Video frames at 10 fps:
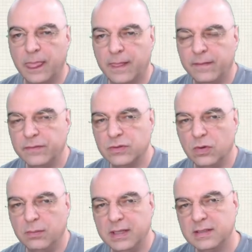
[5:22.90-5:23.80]

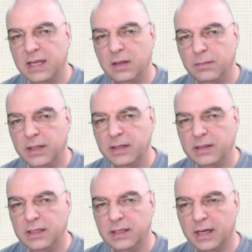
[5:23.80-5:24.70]
So
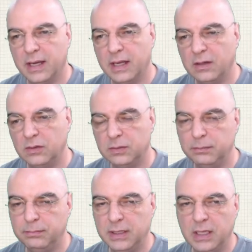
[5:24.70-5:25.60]
maintainability and
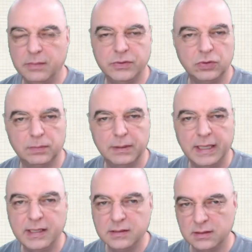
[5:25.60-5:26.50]
being able to
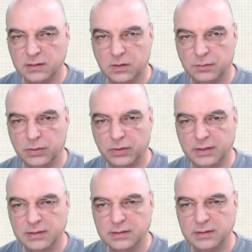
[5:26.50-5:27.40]
replace these
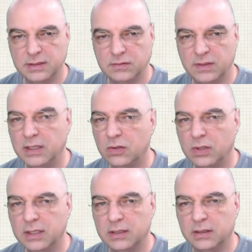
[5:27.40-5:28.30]
components is very
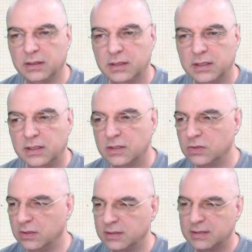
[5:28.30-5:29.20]
critical.
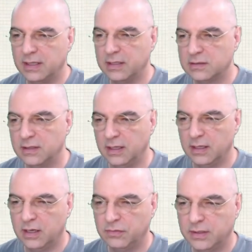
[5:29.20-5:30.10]
So in this case, say
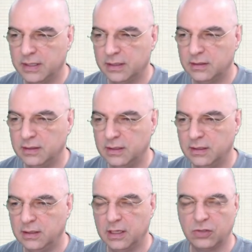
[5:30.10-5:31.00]
I forgot
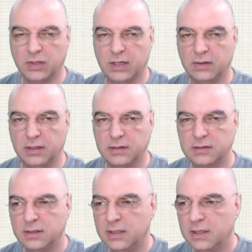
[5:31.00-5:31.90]
the electric
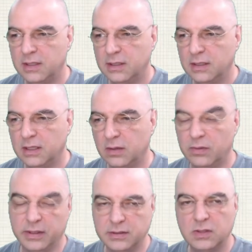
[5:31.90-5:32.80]
outlets.
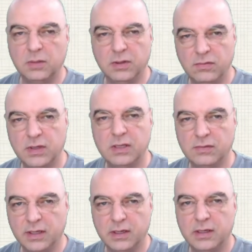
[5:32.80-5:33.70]
Well, it's going to be very,
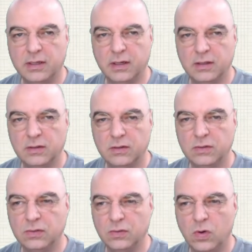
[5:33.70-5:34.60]
very hard
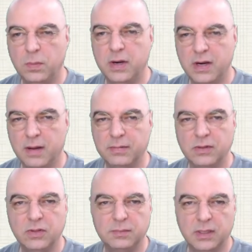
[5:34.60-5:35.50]
to open up
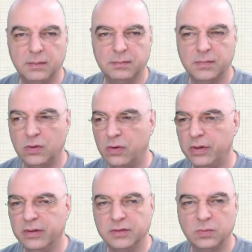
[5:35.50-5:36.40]
and rip up all
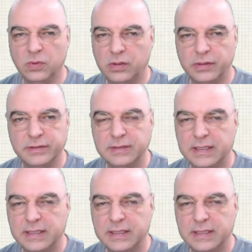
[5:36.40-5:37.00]
those walls